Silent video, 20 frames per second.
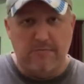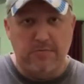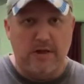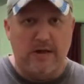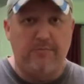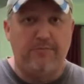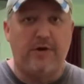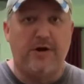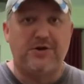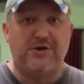
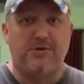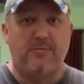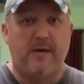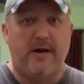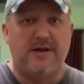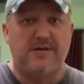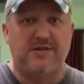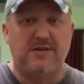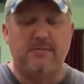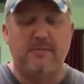blood pressure
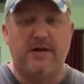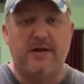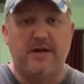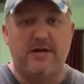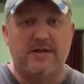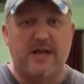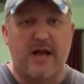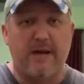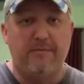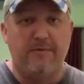medicine
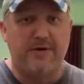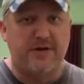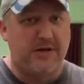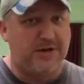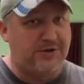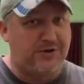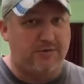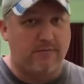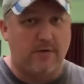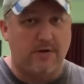because
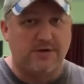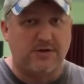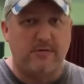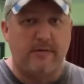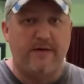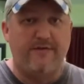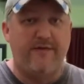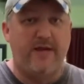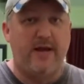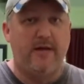hypertension runs in
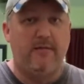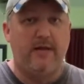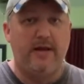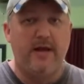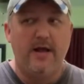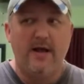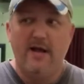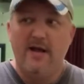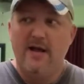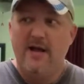my family.